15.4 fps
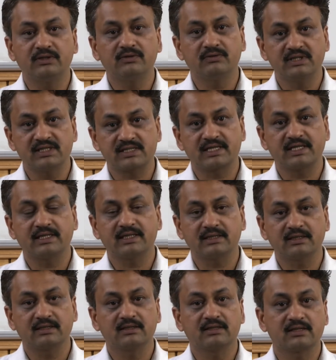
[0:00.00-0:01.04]
to design
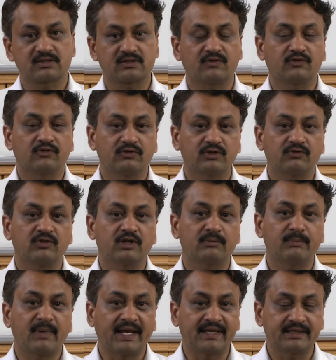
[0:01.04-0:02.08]
a software for
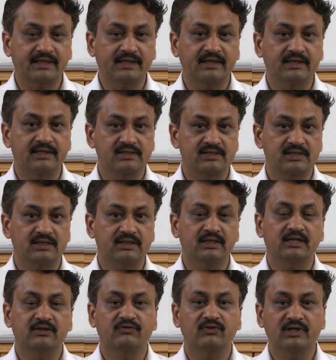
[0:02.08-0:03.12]
banking industry
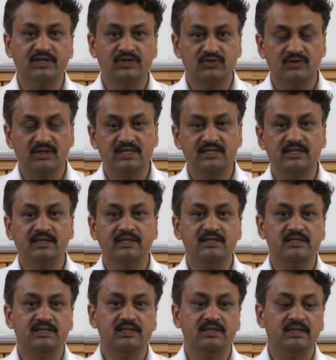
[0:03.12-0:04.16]
or for insurance
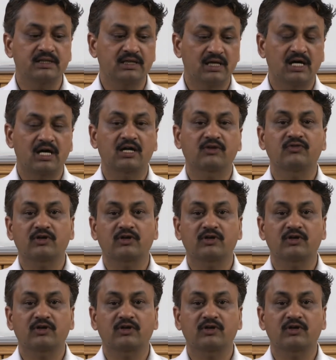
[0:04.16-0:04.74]
industry or for